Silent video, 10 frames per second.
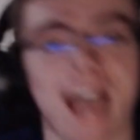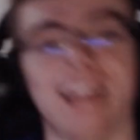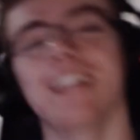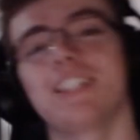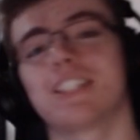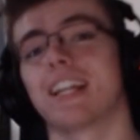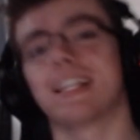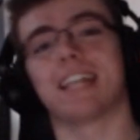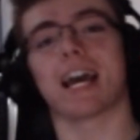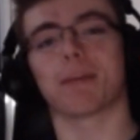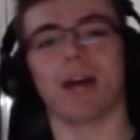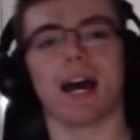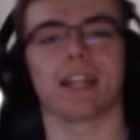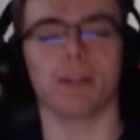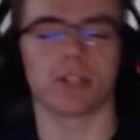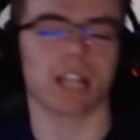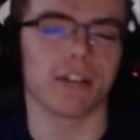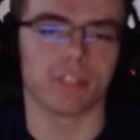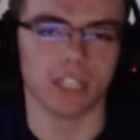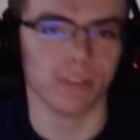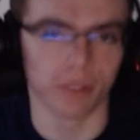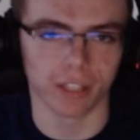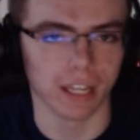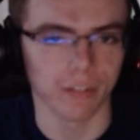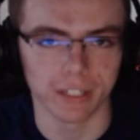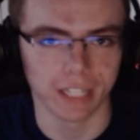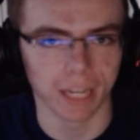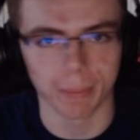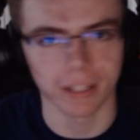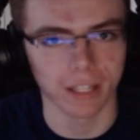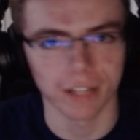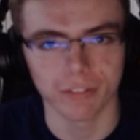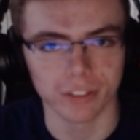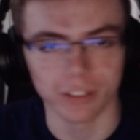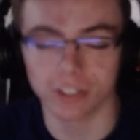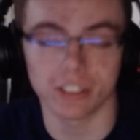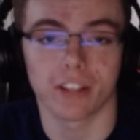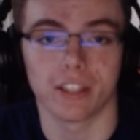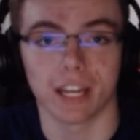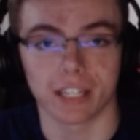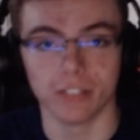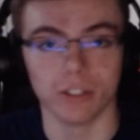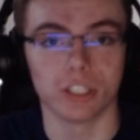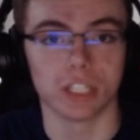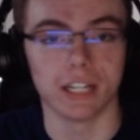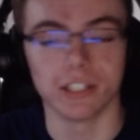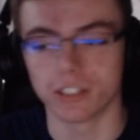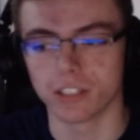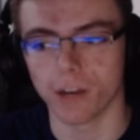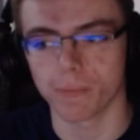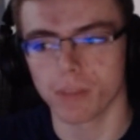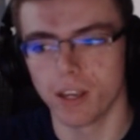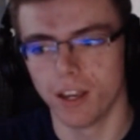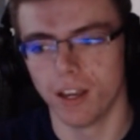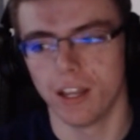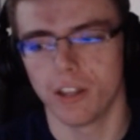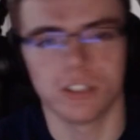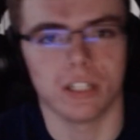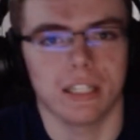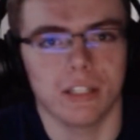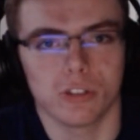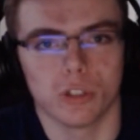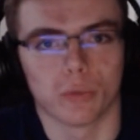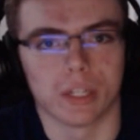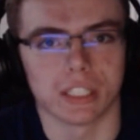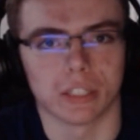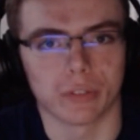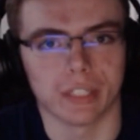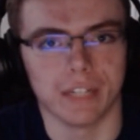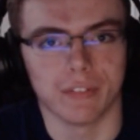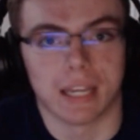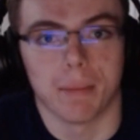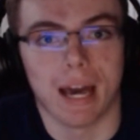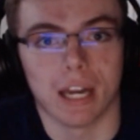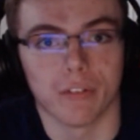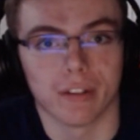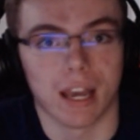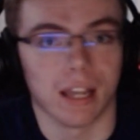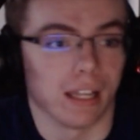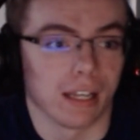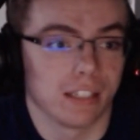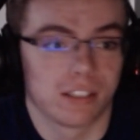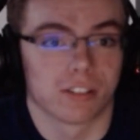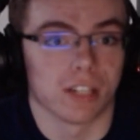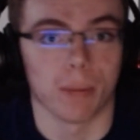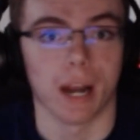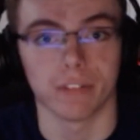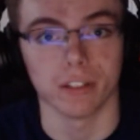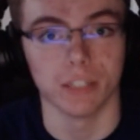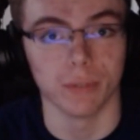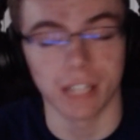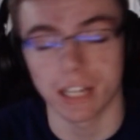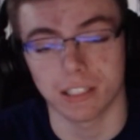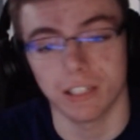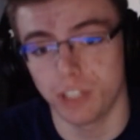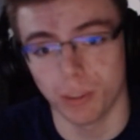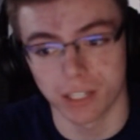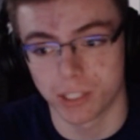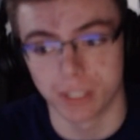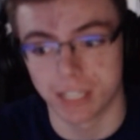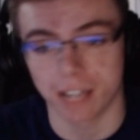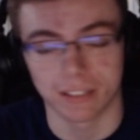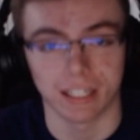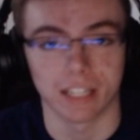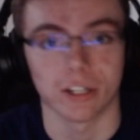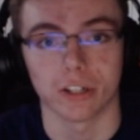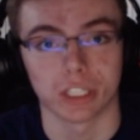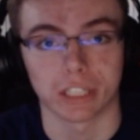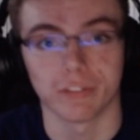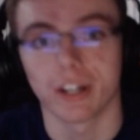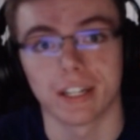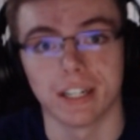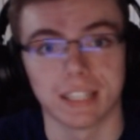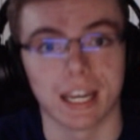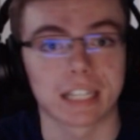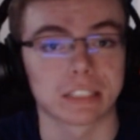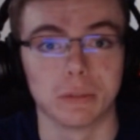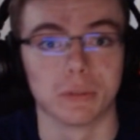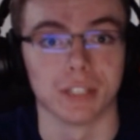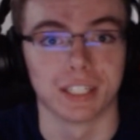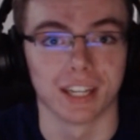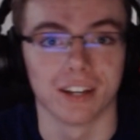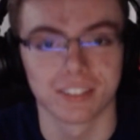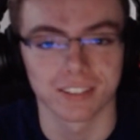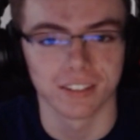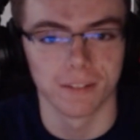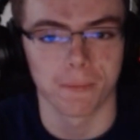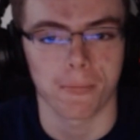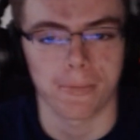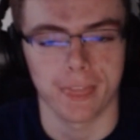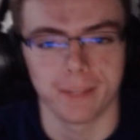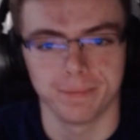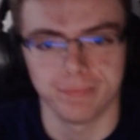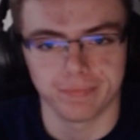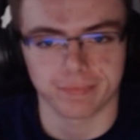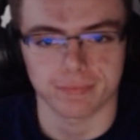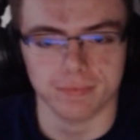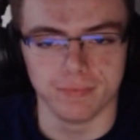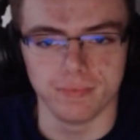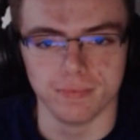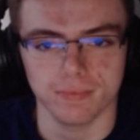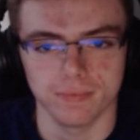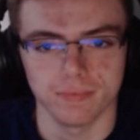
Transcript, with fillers: And then she's gonna attack my acne, which I have to live with it every day of my life, dude. There's nothing I can do to change it, so there's no, there's no reason to really even get mad over that. Like, it's just something I have to live with. That's if she wants to attack that, that's all she can fucking attack. So who really cares? Never mind.